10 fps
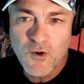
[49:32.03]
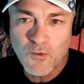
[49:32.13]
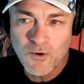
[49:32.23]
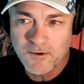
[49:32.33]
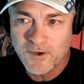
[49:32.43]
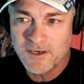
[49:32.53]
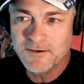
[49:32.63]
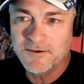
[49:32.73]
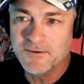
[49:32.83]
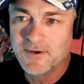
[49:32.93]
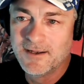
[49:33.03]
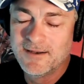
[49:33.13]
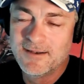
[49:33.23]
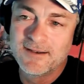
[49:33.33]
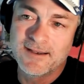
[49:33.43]
What do we do?
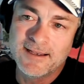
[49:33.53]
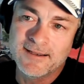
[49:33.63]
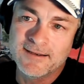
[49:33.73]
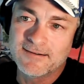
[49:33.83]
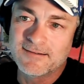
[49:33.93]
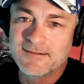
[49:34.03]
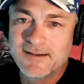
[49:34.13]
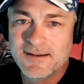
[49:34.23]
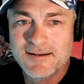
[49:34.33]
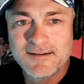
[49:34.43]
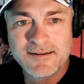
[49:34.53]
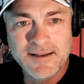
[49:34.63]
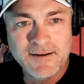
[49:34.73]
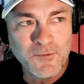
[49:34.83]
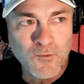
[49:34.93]
And
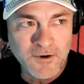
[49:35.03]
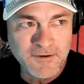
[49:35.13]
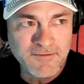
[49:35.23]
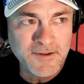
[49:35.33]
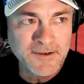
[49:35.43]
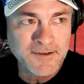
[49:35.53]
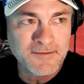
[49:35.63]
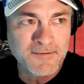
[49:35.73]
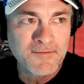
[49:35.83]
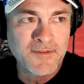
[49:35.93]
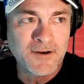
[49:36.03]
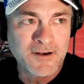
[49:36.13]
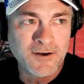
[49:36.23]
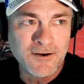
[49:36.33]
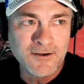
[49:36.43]
one of the
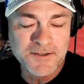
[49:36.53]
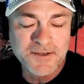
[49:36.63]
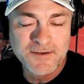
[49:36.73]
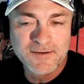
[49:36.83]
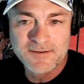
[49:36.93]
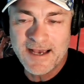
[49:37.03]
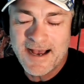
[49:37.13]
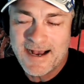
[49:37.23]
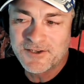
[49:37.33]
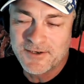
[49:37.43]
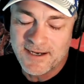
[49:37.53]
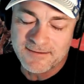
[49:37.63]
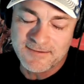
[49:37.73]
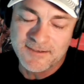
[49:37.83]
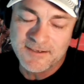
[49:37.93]
calls to action
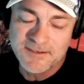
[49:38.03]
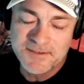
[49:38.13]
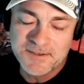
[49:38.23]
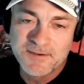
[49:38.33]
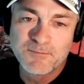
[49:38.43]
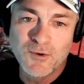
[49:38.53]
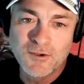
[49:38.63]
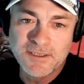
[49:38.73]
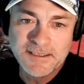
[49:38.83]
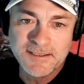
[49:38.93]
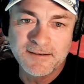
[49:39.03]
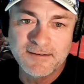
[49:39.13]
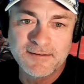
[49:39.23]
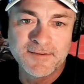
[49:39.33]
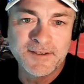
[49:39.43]
out there is pull
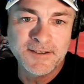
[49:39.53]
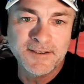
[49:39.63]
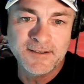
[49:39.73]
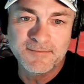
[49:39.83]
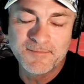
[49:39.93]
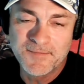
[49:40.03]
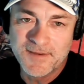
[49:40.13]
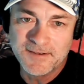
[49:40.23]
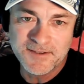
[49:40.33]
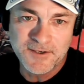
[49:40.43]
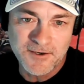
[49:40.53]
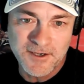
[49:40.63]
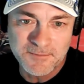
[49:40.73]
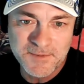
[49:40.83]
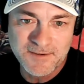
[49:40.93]
in the
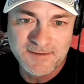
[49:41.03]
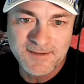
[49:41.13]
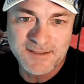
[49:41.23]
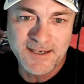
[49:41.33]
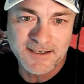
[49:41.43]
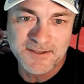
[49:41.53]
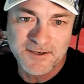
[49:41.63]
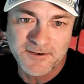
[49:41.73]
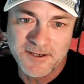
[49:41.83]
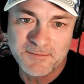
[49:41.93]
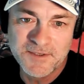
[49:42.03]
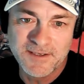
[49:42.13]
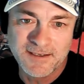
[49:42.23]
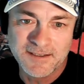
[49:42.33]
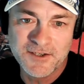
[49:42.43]
startups, the tech startups,
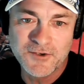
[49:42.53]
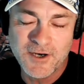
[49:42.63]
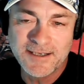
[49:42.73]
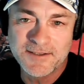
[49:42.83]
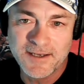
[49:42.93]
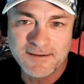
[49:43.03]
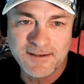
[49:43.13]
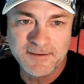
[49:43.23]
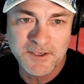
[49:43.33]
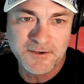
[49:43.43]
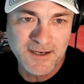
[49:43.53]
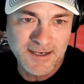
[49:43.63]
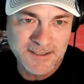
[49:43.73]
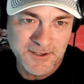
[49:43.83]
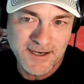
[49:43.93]
and let's try to get them under
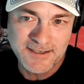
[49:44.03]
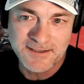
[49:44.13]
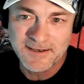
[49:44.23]
contract.